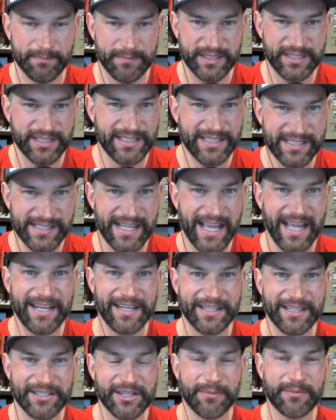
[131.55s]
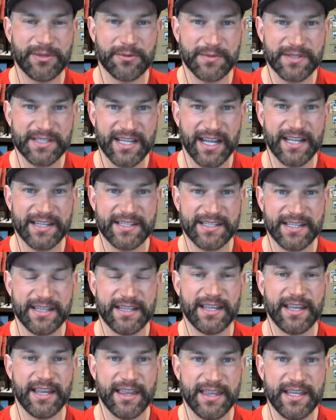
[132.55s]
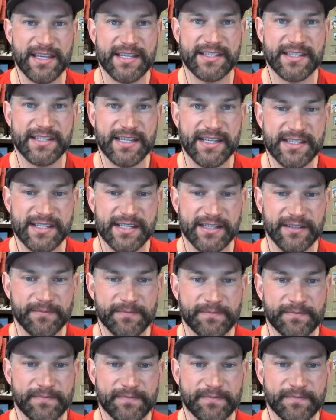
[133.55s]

but you decided to jump to Wisconsin this season.